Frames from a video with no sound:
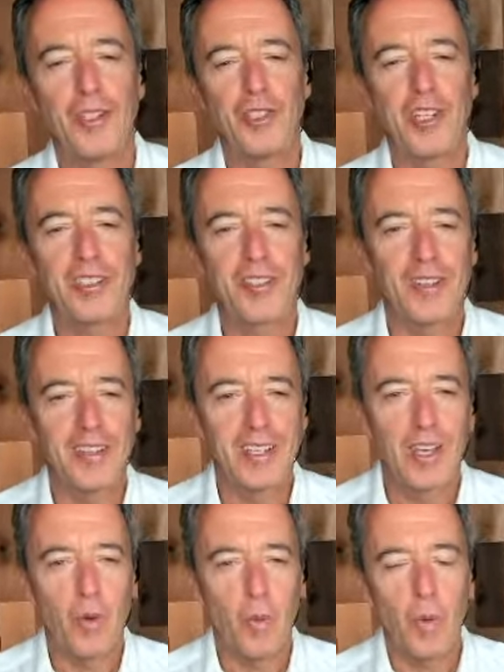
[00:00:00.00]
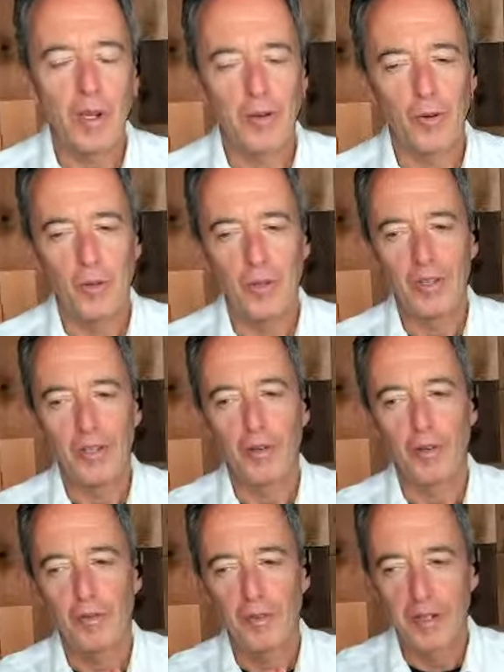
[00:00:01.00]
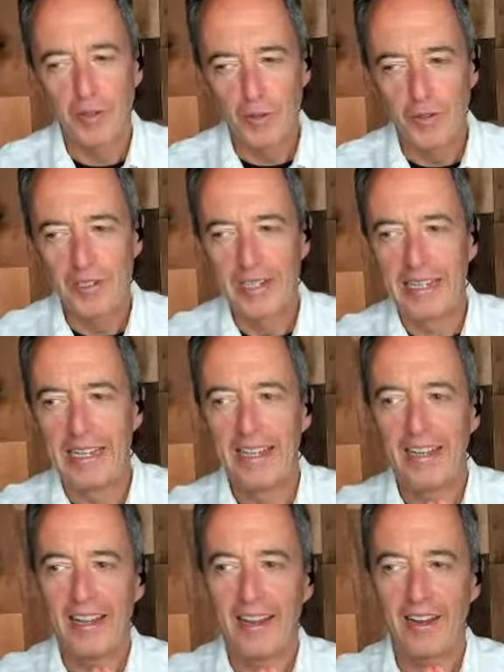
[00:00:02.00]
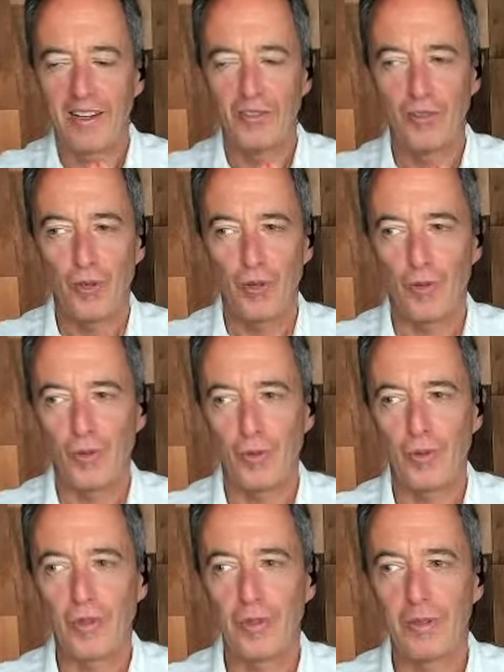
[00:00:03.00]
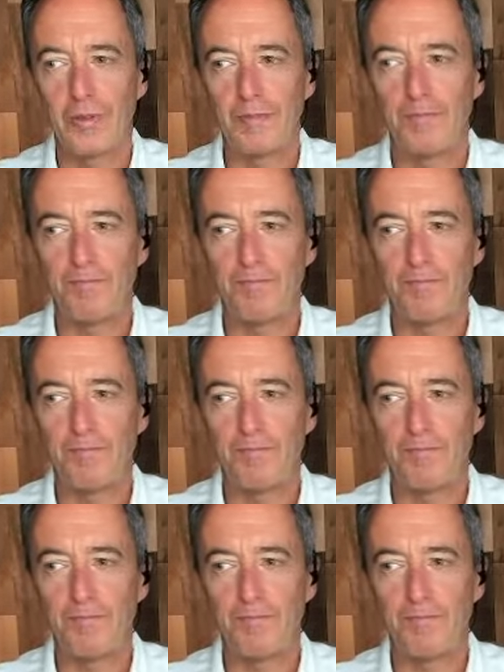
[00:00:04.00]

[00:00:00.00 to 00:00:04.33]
gently wiggle your fingers and toes.